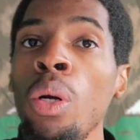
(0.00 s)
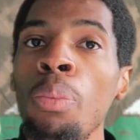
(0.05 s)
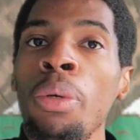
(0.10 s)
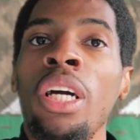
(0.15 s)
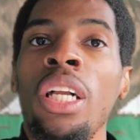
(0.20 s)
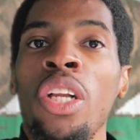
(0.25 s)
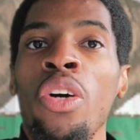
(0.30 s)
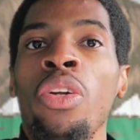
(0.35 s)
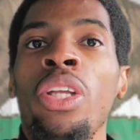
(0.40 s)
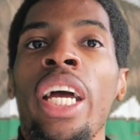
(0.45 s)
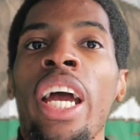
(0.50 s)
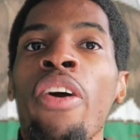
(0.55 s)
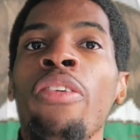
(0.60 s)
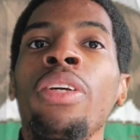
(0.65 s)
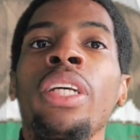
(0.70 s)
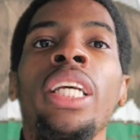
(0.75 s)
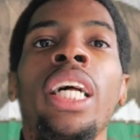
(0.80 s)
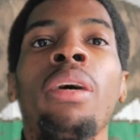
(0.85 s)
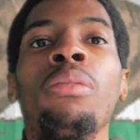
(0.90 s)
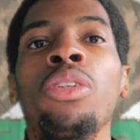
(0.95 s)
want to be clear that
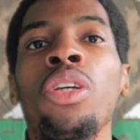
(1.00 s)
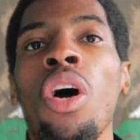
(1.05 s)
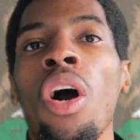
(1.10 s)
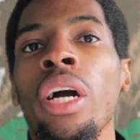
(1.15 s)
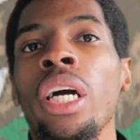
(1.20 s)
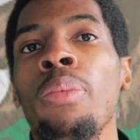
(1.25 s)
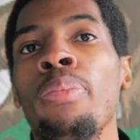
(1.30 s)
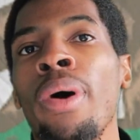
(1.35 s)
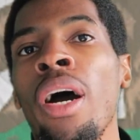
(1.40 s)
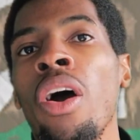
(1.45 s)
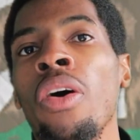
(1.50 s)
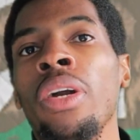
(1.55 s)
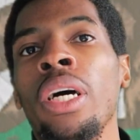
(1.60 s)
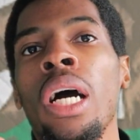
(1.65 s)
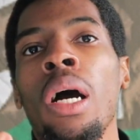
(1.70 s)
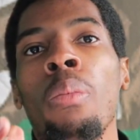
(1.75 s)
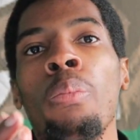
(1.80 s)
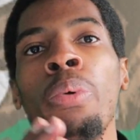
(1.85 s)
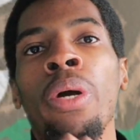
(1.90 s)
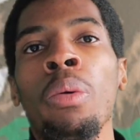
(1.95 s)
everything that I'm talking
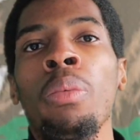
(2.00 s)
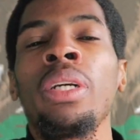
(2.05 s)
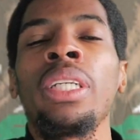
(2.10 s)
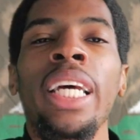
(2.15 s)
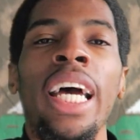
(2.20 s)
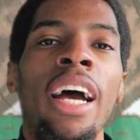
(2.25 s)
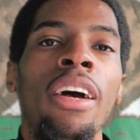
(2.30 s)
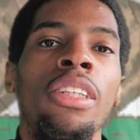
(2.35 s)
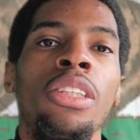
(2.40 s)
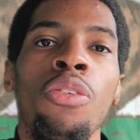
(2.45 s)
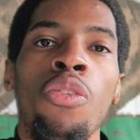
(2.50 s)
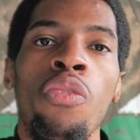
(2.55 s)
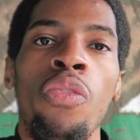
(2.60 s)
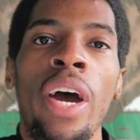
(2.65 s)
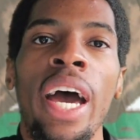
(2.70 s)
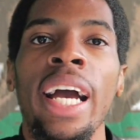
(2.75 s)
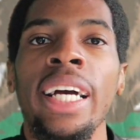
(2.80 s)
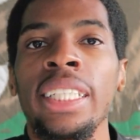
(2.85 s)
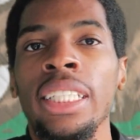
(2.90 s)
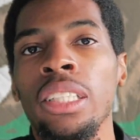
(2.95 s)
about pretty much has some
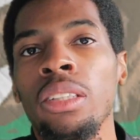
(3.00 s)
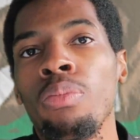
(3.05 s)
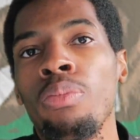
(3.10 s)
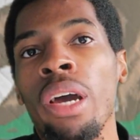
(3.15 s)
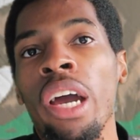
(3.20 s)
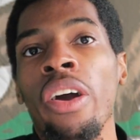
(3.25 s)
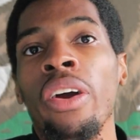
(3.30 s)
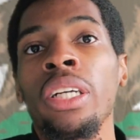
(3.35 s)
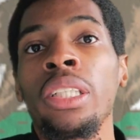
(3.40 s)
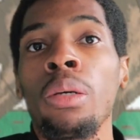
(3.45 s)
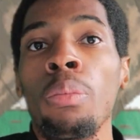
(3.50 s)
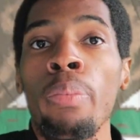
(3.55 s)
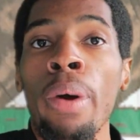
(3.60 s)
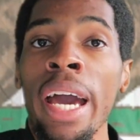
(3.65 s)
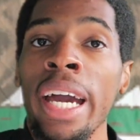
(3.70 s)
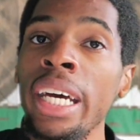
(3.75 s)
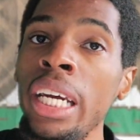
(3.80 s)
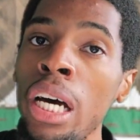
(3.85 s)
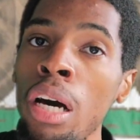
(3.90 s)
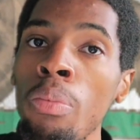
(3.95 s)
facts and some merit to
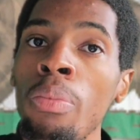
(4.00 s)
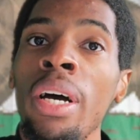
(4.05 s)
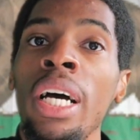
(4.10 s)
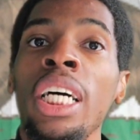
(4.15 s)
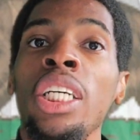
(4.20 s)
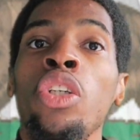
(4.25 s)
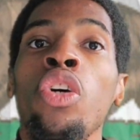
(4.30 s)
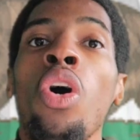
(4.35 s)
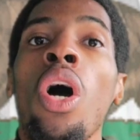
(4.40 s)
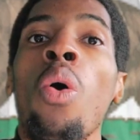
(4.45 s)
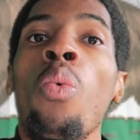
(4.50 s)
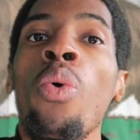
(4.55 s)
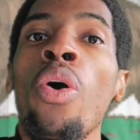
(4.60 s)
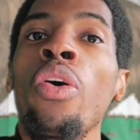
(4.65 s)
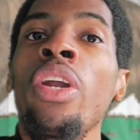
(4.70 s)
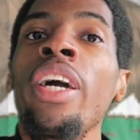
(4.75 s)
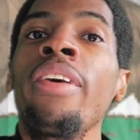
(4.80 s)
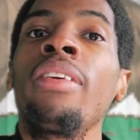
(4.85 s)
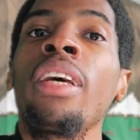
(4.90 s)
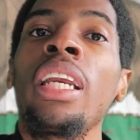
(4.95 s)
back it up, so I will
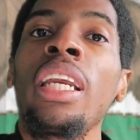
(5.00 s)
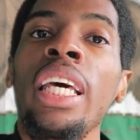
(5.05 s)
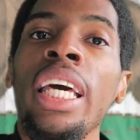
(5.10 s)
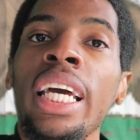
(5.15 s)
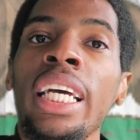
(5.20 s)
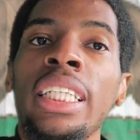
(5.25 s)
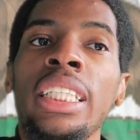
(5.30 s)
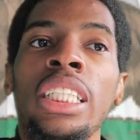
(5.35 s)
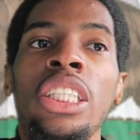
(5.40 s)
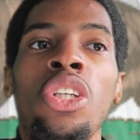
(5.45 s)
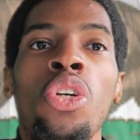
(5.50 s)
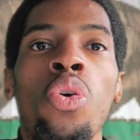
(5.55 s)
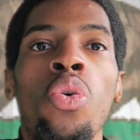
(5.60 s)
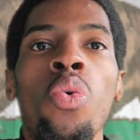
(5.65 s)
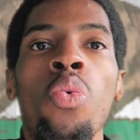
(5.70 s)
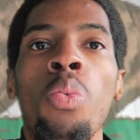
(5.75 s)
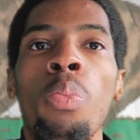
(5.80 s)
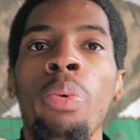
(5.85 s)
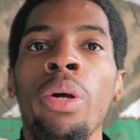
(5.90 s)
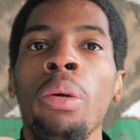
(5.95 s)
leave the links
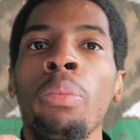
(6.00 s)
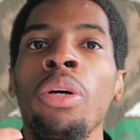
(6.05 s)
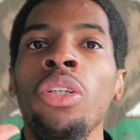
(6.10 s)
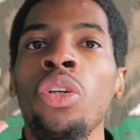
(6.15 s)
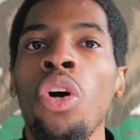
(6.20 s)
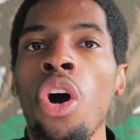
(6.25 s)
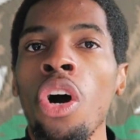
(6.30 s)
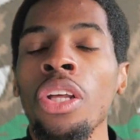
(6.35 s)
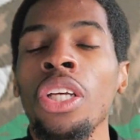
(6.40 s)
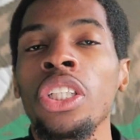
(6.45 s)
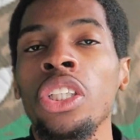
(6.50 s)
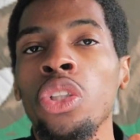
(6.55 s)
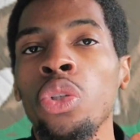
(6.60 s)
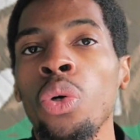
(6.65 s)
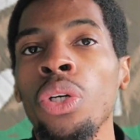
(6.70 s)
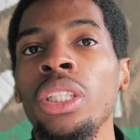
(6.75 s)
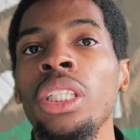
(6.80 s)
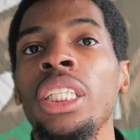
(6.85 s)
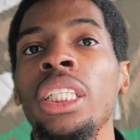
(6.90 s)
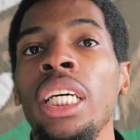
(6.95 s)
to pretty much all the
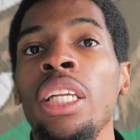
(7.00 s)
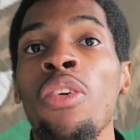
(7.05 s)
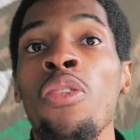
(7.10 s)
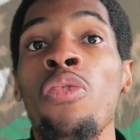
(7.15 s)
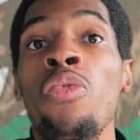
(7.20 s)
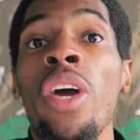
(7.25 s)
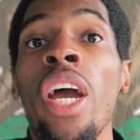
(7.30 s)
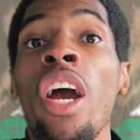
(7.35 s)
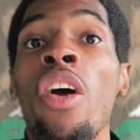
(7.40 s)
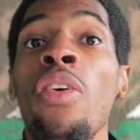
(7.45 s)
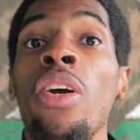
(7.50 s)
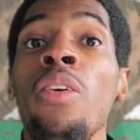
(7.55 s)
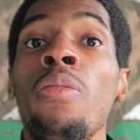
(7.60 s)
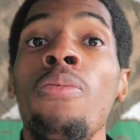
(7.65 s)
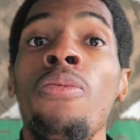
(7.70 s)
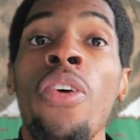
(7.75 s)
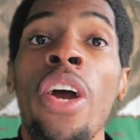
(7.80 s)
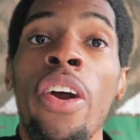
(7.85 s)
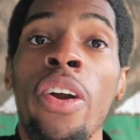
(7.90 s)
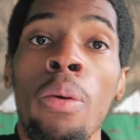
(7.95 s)
sources in the
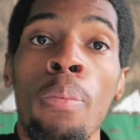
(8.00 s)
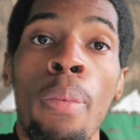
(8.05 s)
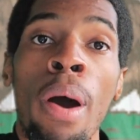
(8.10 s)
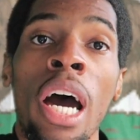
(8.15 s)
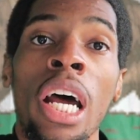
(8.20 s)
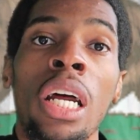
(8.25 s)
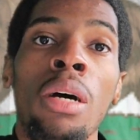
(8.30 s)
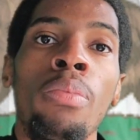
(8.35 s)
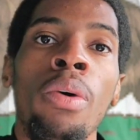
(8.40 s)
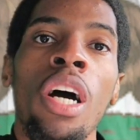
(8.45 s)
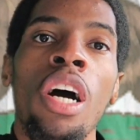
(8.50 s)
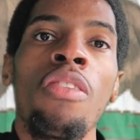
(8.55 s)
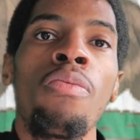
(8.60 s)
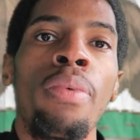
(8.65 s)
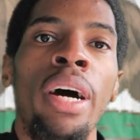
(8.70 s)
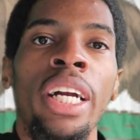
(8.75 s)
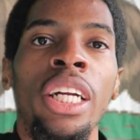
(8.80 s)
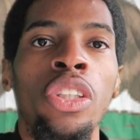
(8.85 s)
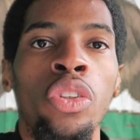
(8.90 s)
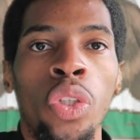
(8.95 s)
very bottom of
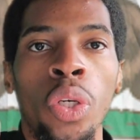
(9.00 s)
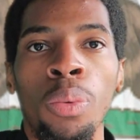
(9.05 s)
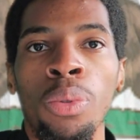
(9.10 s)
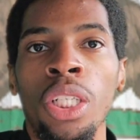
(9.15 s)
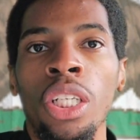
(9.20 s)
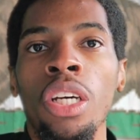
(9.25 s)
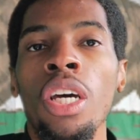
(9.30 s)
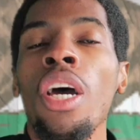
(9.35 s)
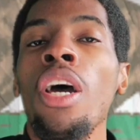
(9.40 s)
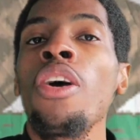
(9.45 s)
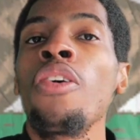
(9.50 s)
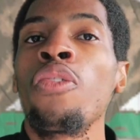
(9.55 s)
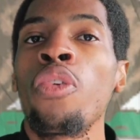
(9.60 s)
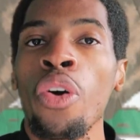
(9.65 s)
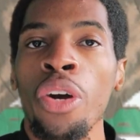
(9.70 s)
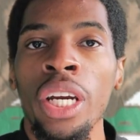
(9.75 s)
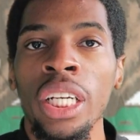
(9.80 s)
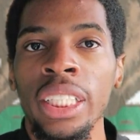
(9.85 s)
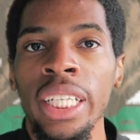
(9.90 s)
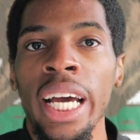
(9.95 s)
my description
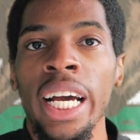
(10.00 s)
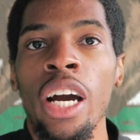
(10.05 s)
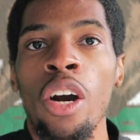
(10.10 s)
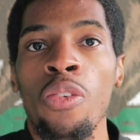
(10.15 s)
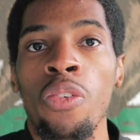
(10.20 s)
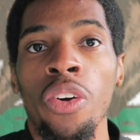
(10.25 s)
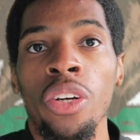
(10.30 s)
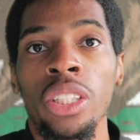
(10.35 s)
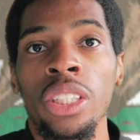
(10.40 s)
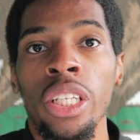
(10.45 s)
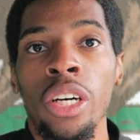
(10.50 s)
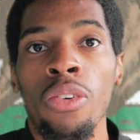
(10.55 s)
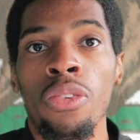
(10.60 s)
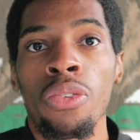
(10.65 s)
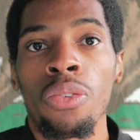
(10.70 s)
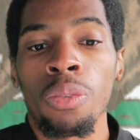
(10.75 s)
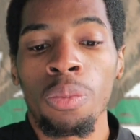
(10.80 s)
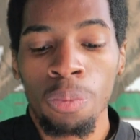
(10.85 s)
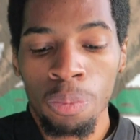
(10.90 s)
for you to check out for yourself.